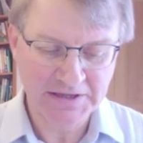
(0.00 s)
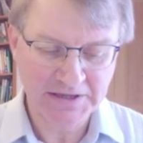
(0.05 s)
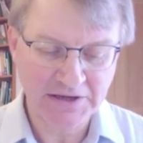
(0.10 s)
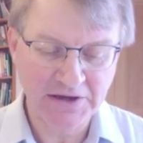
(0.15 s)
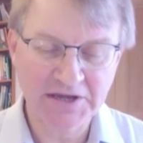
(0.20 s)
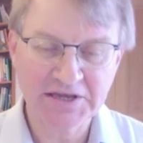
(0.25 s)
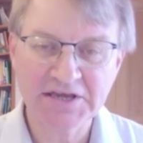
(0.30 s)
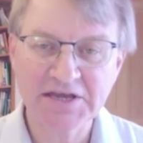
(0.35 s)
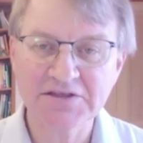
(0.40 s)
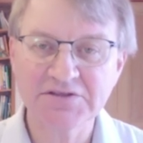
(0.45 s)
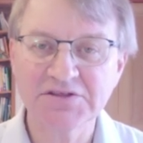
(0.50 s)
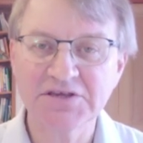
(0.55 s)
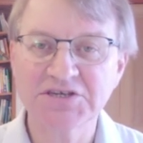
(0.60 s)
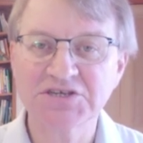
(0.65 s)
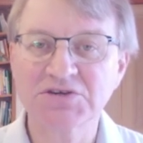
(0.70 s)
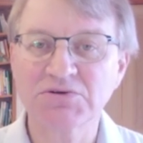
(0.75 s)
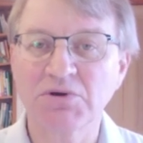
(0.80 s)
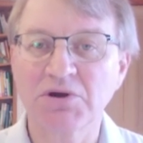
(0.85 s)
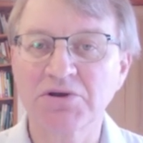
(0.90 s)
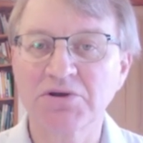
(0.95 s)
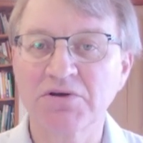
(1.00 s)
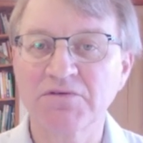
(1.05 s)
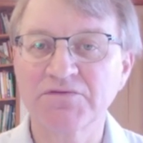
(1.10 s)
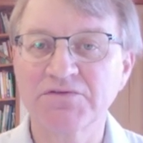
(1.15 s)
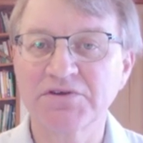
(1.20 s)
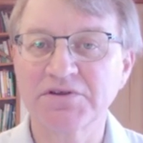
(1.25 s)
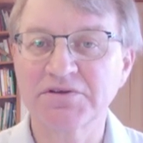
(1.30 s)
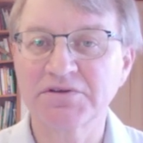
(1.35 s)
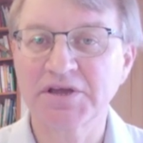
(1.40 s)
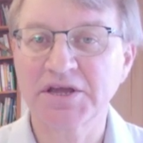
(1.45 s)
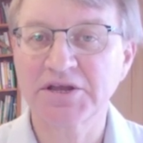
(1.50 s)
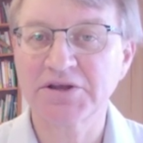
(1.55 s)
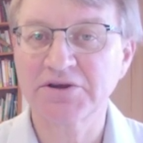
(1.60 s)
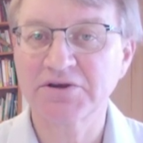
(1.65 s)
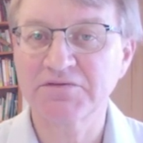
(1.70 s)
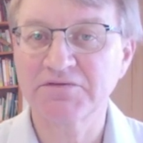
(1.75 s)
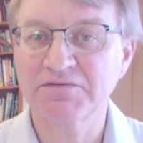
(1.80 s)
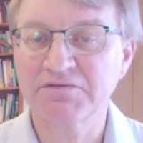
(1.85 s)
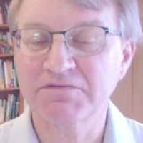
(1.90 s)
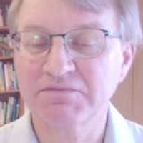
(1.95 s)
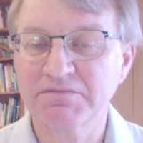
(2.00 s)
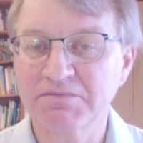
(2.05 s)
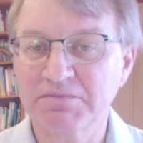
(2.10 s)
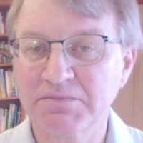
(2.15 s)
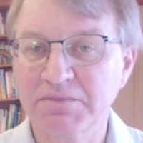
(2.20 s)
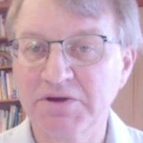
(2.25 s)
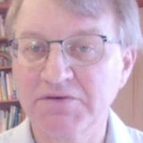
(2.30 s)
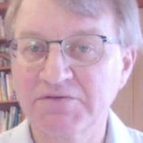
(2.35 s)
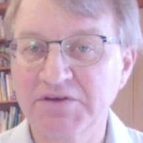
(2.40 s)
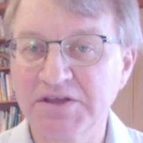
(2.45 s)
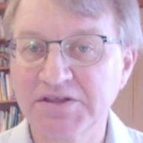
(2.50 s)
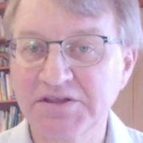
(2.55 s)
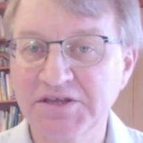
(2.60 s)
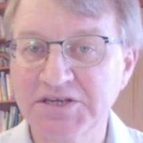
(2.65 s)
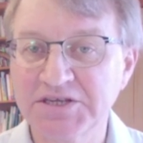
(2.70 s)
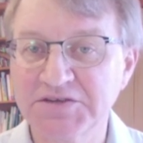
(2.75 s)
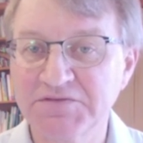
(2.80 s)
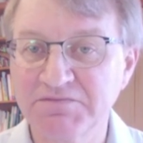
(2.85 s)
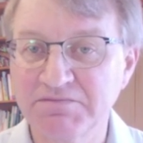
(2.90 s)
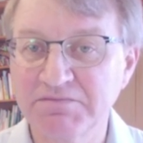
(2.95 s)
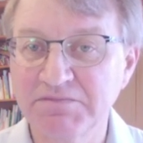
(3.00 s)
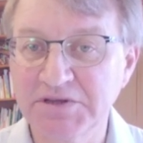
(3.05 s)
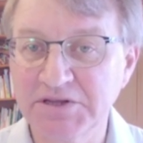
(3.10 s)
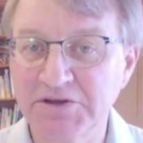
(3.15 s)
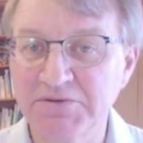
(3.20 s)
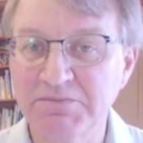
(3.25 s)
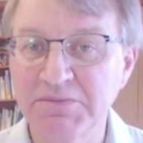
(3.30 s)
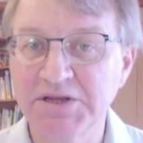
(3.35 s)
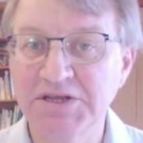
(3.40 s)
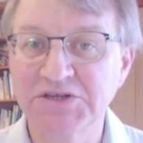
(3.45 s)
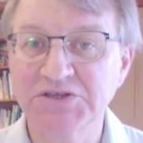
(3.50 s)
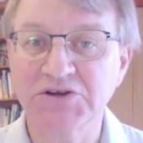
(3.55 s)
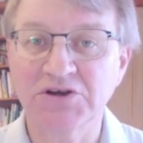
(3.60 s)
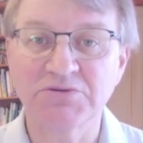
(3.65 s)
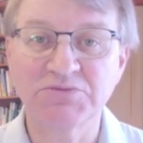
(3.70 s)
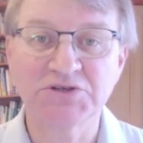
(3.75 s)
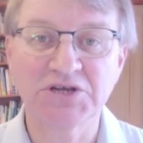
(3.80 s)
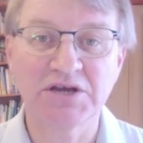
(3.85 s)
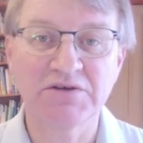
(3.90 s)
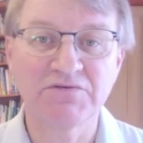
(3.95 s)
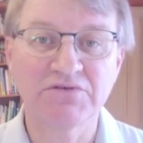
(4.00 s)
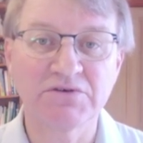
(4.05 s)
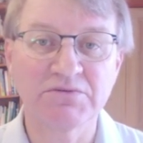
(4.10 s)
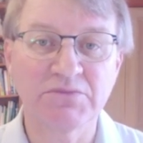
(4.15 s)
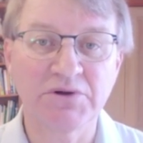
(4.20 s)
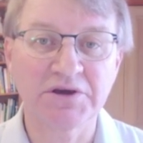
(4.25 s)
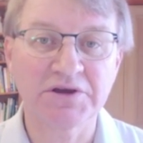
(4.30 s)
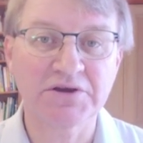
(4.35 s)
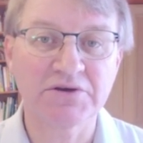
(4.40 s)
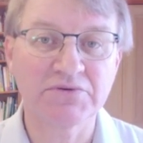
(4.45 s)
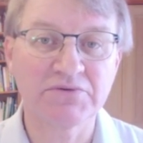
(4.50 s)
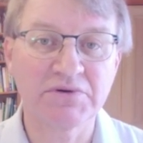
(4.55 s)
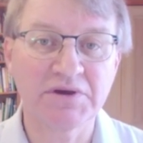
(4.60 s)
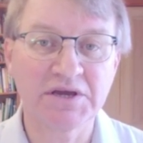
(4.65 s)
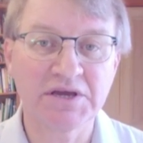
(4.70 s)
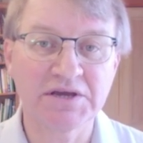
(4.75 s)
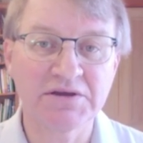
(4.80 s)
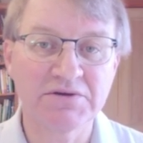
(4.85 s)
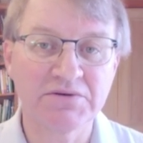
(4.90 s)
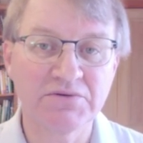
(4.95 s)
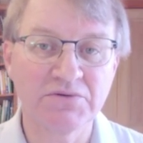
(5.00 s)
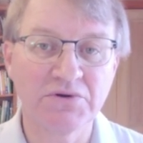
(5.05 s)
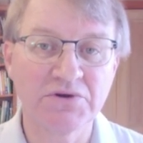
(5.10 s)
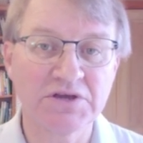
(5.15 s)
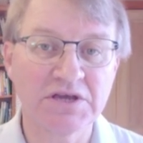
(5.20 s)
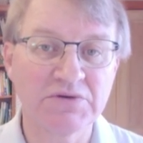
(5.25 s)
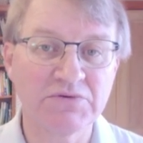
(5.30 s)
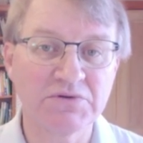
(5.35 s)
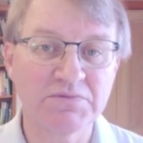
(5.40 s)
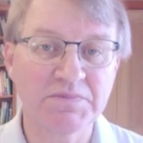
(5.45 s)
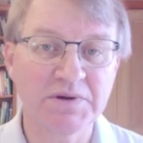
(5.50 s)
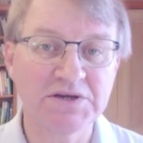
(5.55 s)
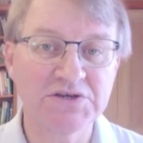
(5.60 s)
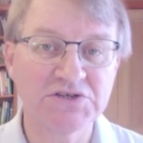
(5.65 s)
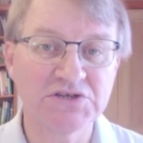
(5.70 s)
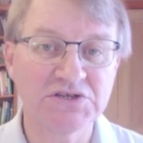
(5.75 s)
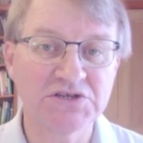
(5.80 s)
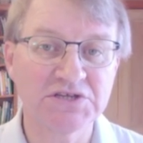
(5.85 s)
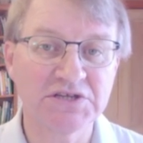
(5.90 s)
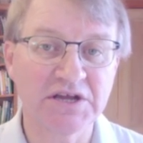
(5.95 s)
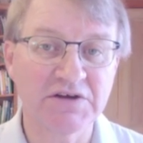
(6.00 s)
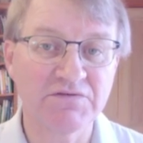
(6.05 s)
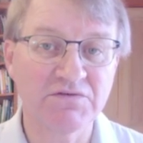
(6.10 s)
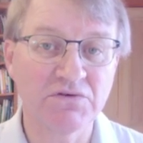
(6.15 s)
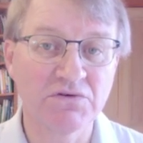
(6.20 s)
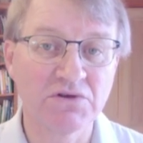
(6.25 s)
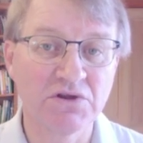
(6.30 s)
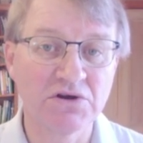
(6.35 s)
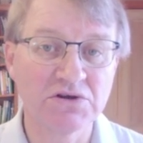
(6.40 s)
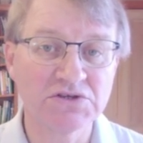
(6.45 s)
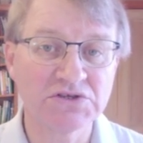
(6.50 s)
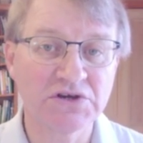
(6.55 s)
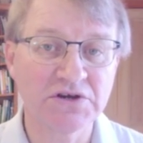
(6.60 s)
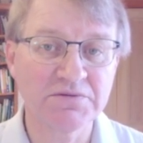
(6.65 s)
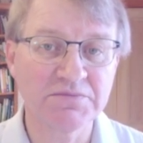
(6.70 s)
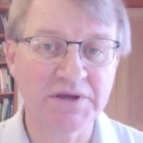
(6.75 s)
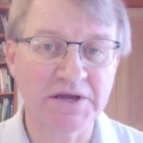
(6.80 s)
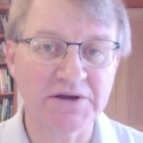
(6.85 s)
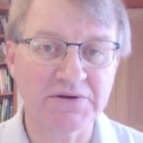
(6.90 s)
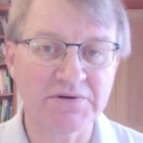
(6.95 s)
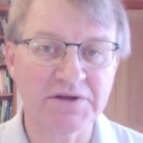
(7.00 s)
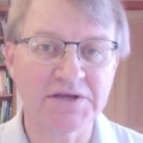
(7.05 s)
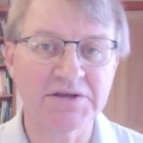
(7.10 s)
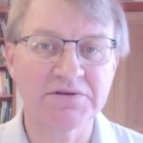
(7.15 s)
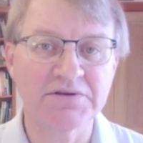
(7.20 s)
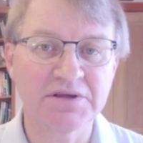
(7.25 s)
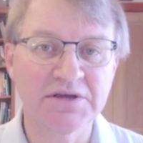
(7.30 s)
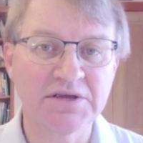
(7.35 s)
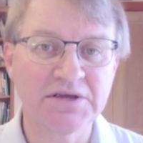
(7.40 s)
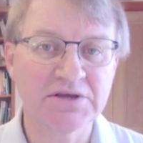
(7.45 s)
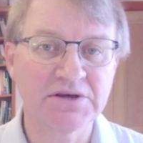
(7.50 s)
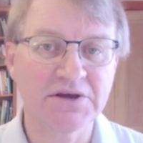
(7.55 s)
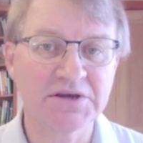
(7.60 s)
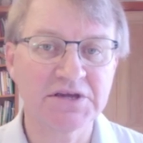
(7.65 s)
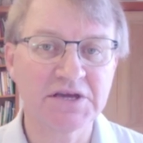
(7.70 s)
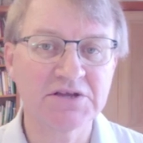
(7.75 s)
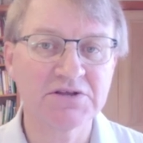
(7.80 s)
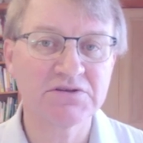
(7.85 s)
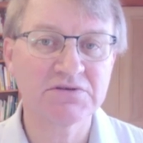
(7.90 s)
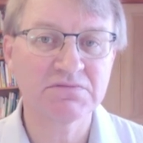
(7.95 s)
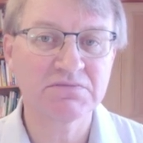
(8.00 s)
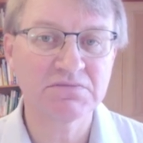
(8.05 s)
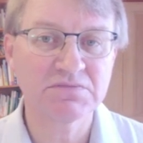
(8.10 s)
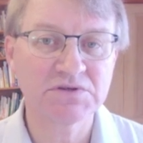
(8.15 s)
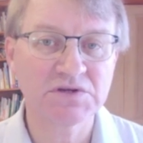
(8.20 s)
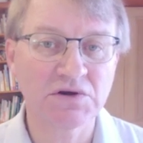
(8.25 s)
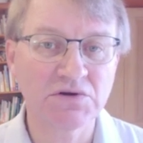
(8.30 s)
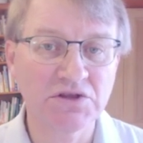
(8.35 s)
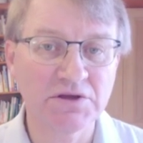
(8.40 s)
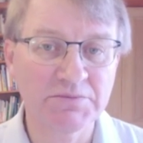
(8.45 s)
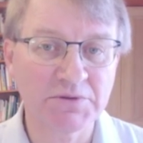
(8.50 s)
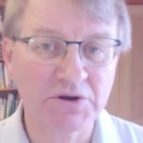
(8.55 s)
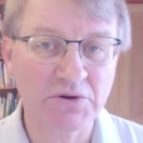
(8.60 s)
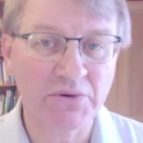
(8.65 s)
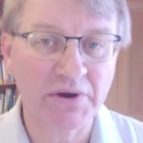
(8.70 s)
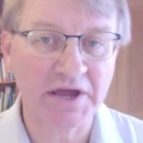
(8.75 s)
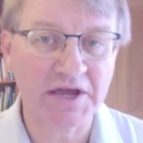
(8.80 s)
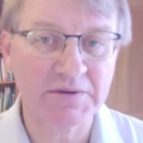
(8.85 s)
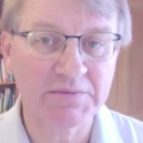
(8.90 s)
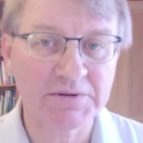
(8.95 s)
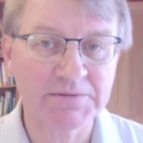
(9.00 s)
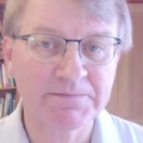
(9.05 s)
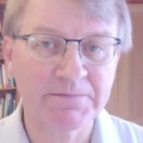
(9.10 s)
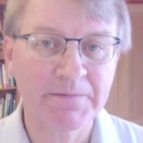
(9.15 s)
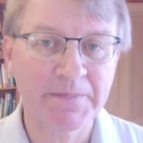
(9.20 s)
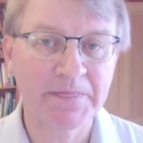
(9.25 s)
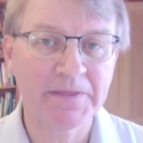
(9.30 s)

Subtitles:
I get this quite often, and I've had this, you know, many times over in my career working with patients now for a long time now, and I get told I'm a quack, but